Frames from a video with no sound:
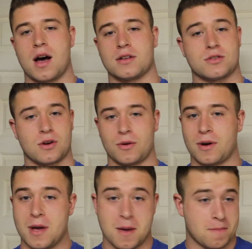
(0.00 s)

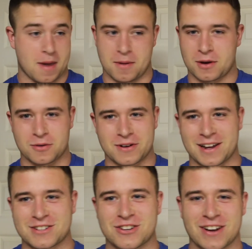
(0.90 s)
So maybe I'll do it
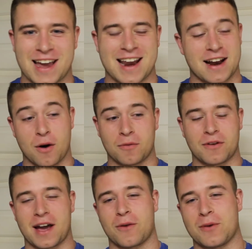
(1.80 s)
next year again and
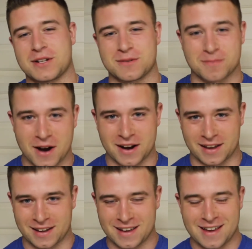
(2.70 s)
hopefully I can win some
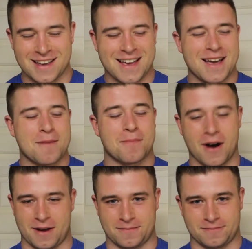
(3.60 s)
money.
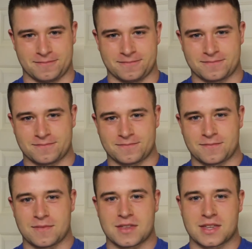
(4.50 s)
But
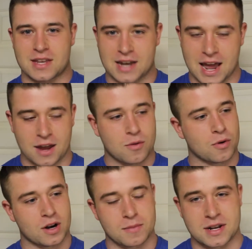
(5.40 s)
today
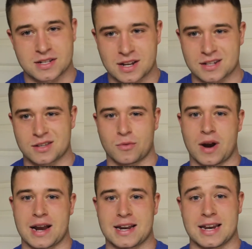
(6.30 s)
we're going to be discussing what
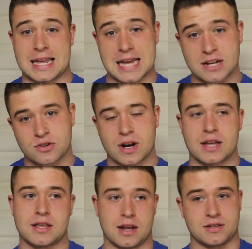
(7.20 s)
I did
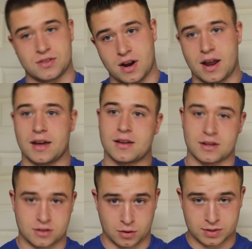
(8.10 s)
yesterday. Today's Sunday,
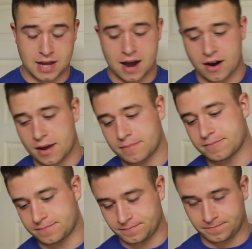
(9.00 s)
yesterday was Saturday,
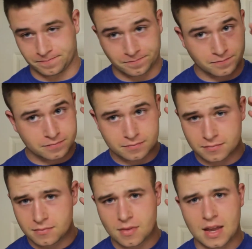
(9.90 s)

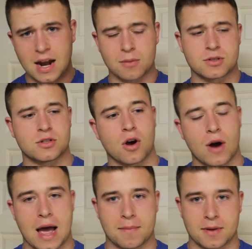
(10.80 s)
and I'm so
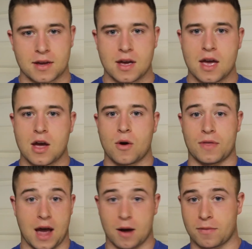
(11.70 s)
happy
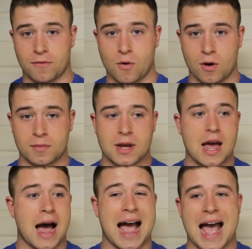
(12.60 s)
with how I performed.
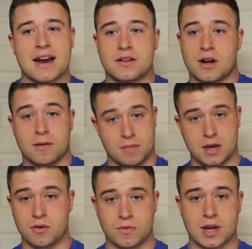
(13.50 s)
I hadn't done a
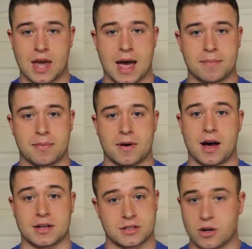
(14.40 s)
meet
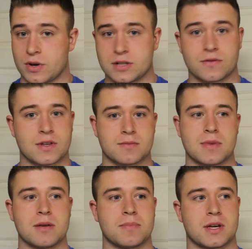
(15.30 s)
recap series for this
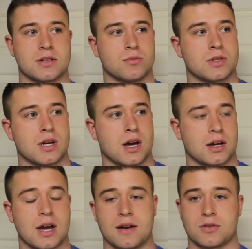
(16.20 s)
meet because it was
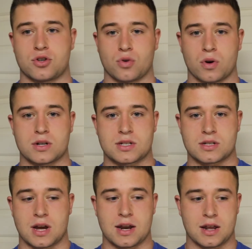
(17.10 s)
kind of a
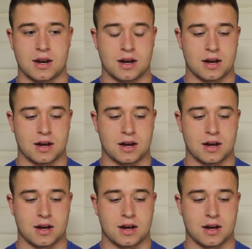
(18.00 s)
short-sighted